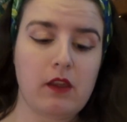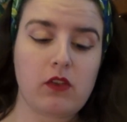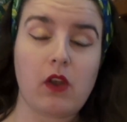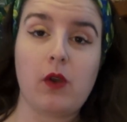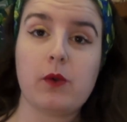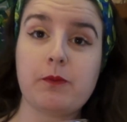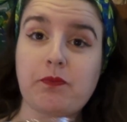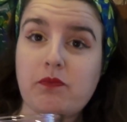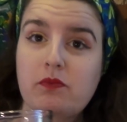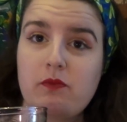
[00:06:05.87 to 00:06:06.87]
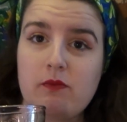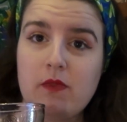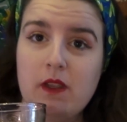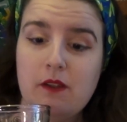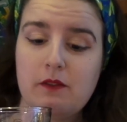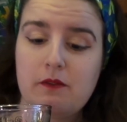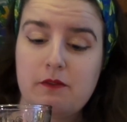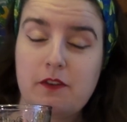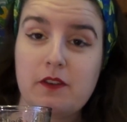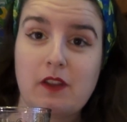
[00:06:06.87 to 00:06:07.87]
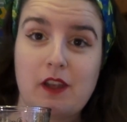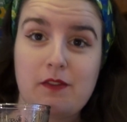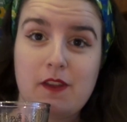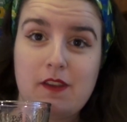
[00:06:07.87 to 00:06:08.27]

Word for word: So first off,